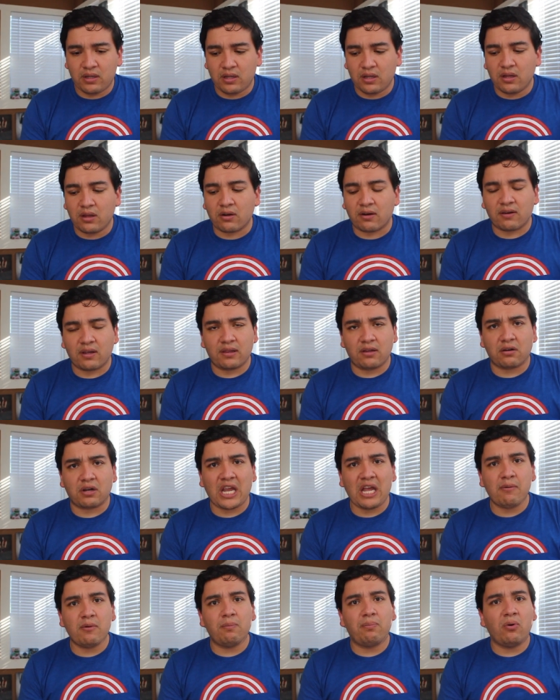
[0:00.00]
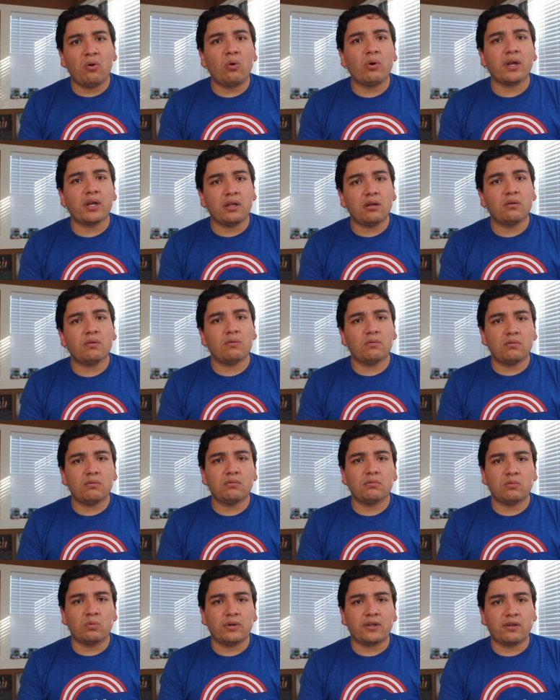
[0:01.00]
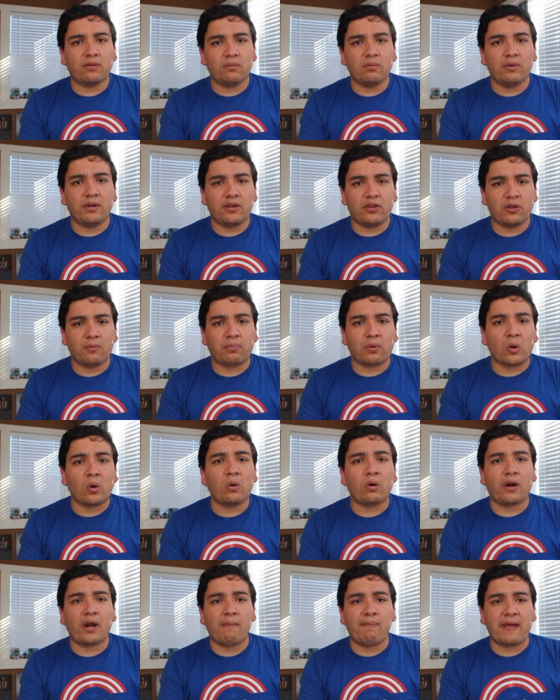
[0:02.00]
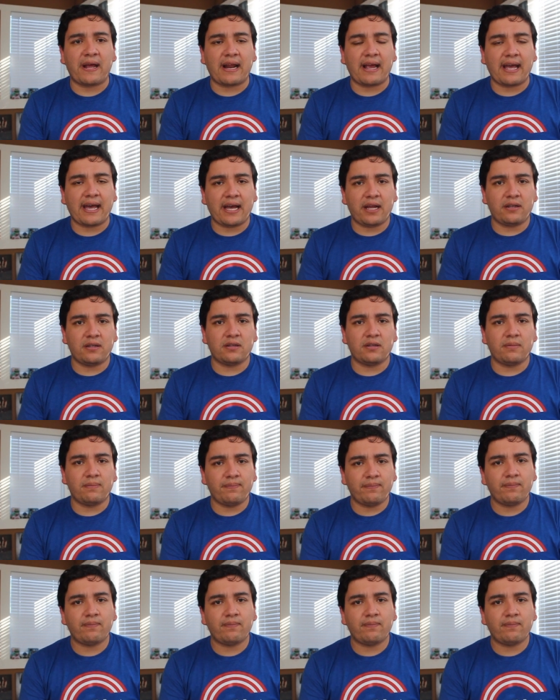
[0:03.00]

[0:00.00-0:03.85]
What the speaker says: there came a point with the program that I had to